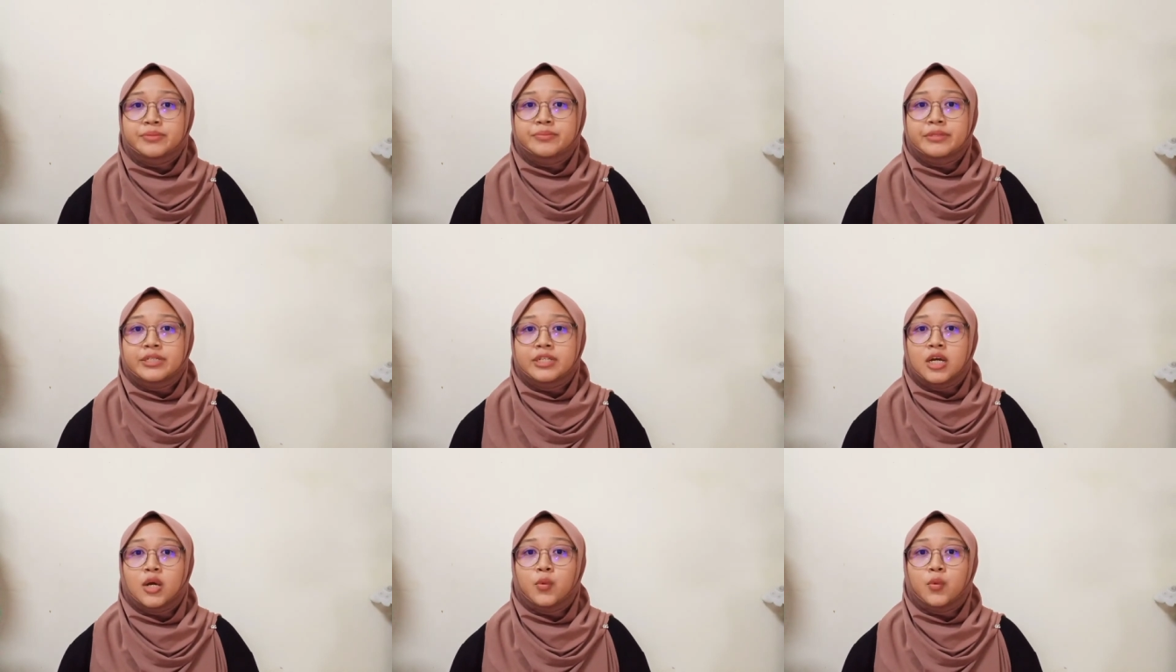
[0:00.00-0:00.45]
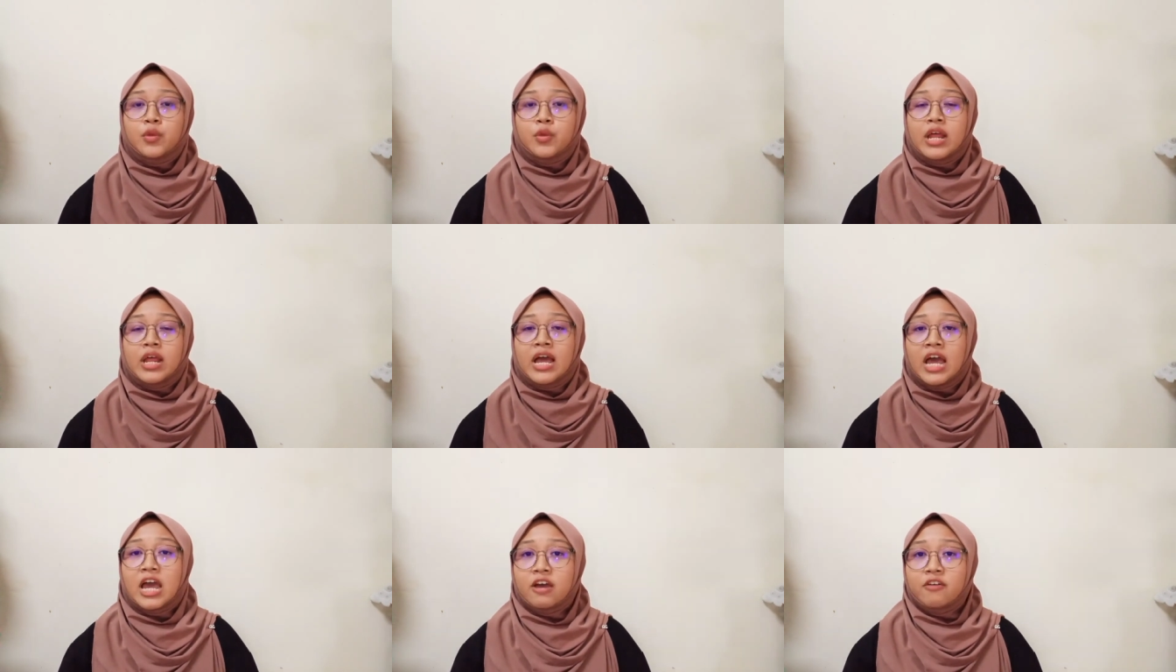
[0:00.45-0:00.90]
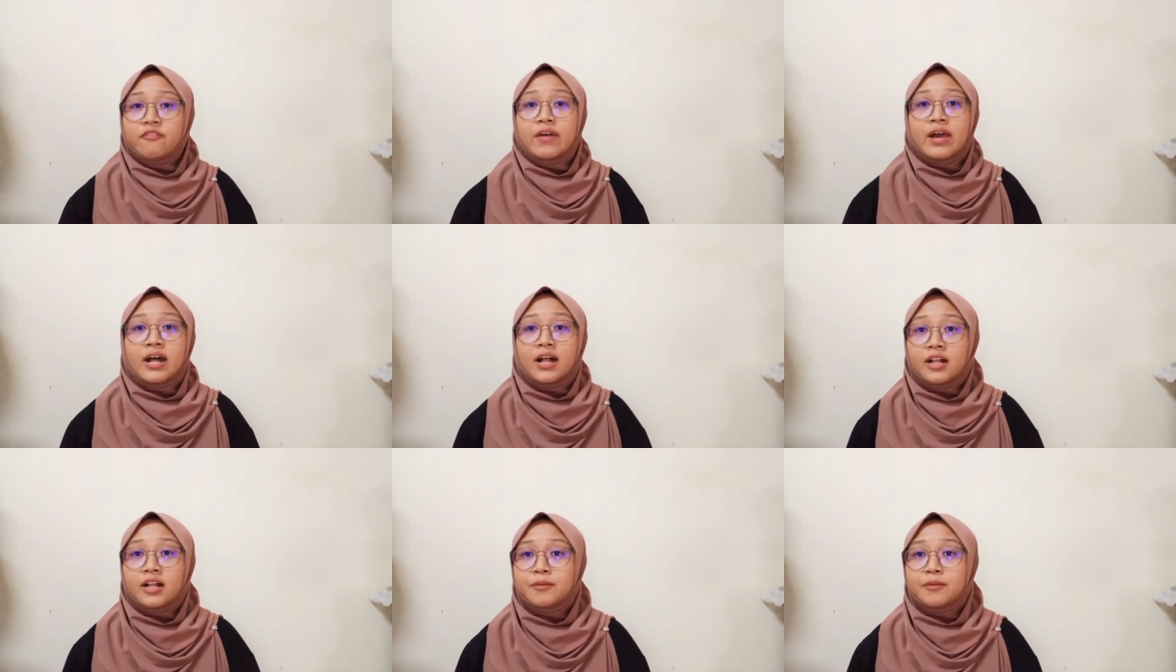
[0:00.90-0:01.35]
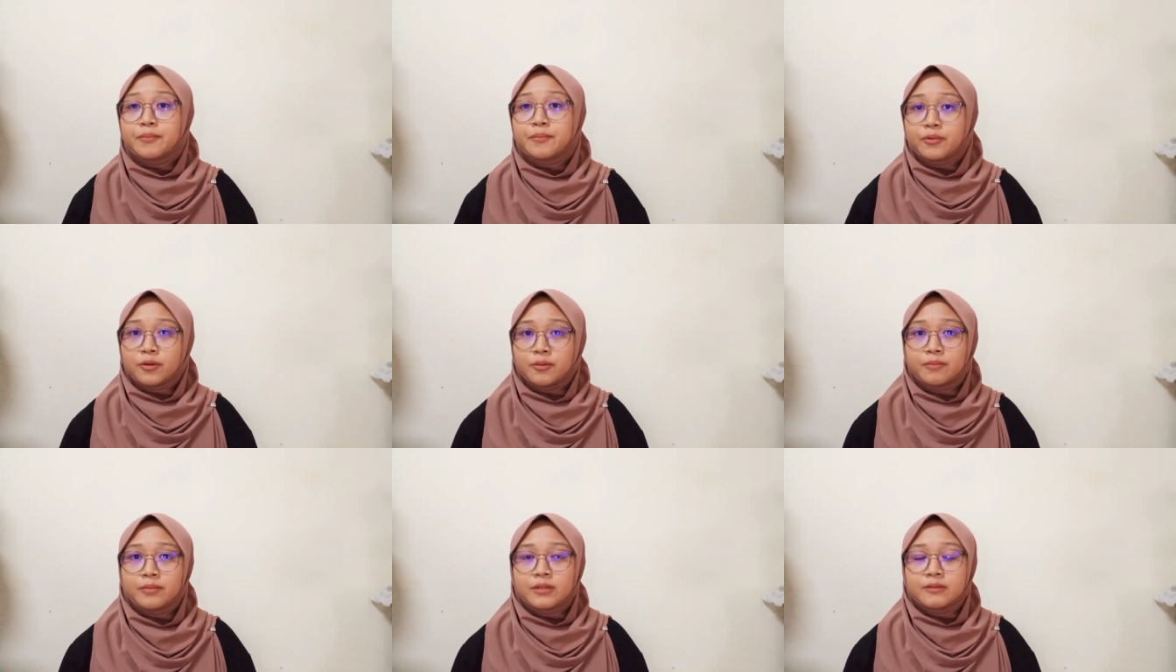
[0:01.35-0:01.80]
media will have health
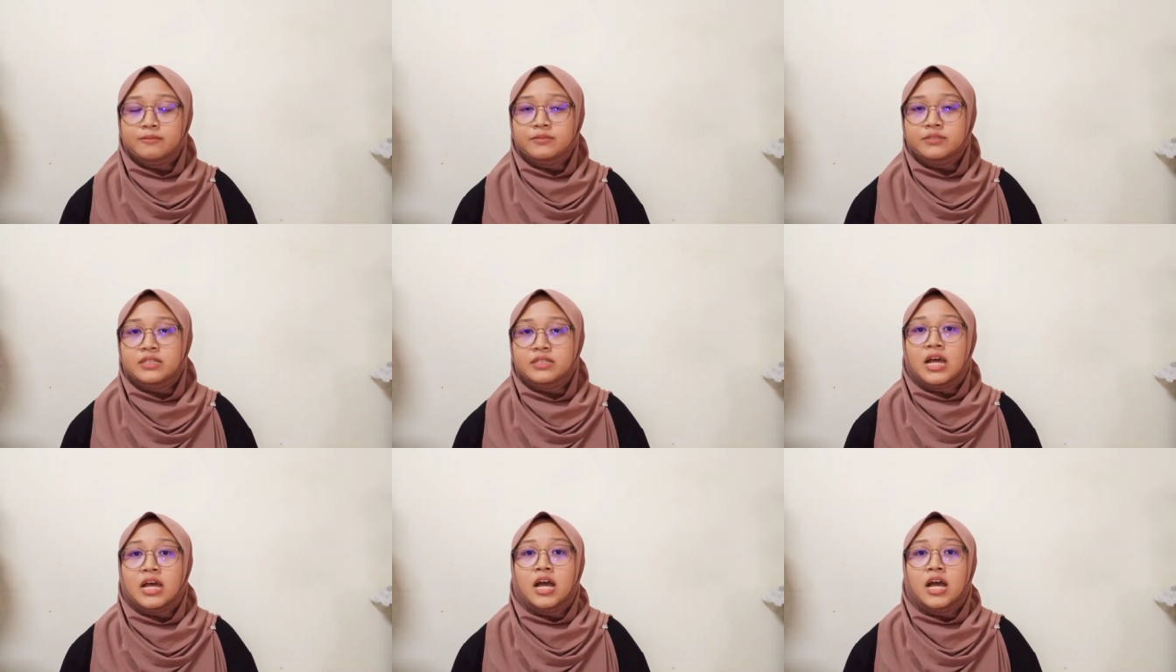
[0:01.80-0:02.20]
problems.